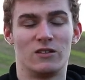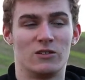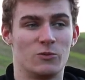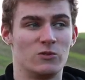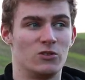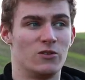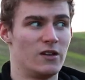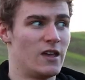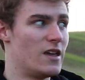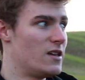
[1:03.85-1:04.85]
this was
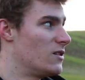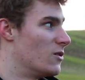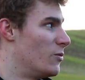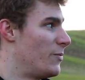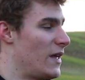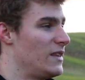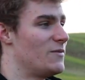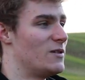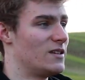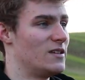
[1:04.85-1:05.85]
during a global
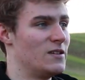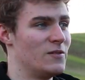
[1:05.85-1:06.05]
pandemic.